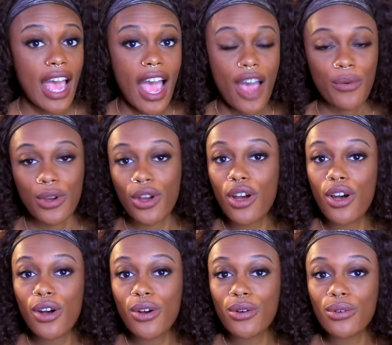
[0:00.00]
I would
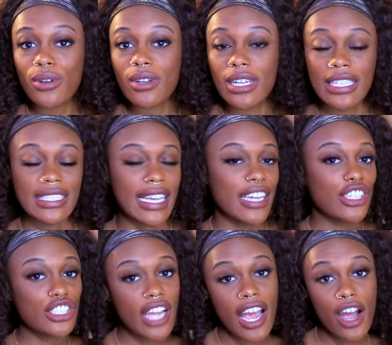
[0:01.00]
go take a
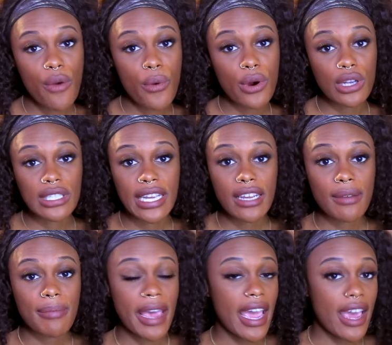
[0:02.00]
shower or take a
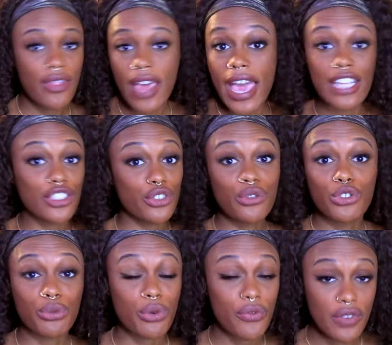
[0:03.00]
bath as
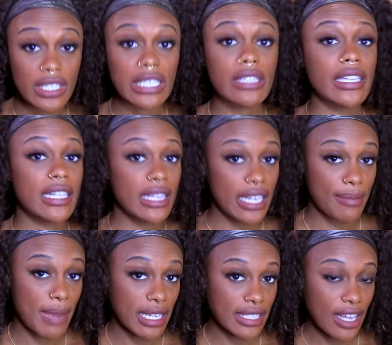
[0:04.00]
usual, physically clean
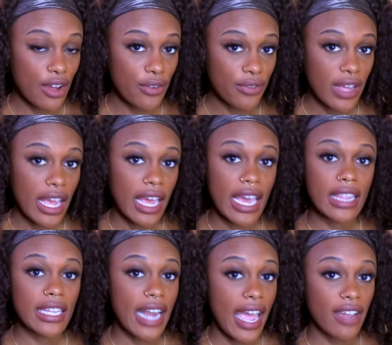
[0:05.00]
myself.
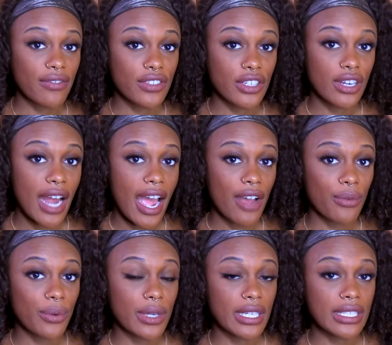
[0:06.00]
And then after I
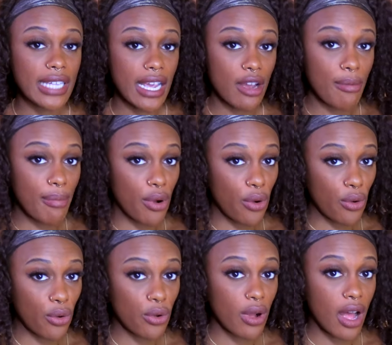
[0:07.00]
would take a
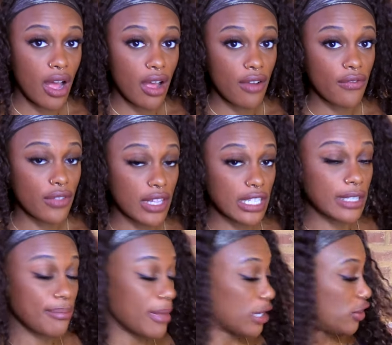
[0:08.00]
bowl of this
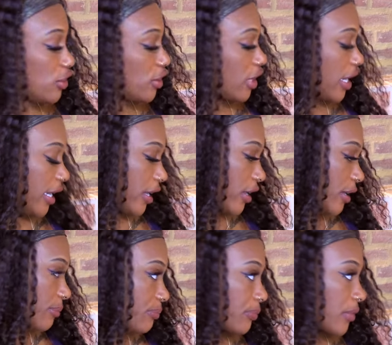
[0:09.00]
mixture here.